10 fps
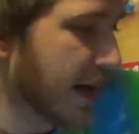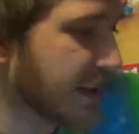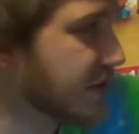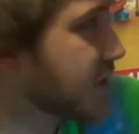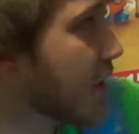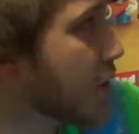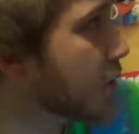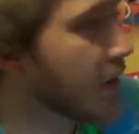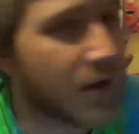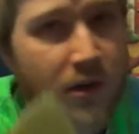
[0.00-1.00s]
a
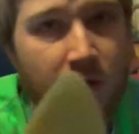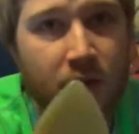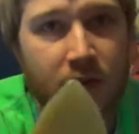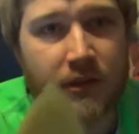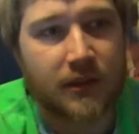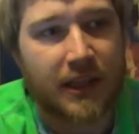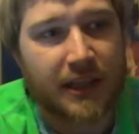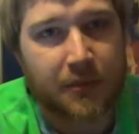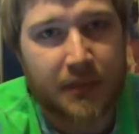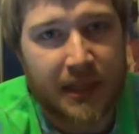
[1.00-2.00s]
stoner
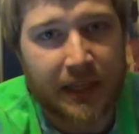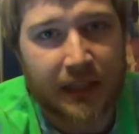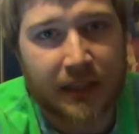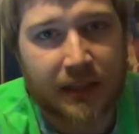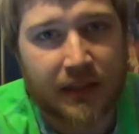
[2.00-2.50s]
like me.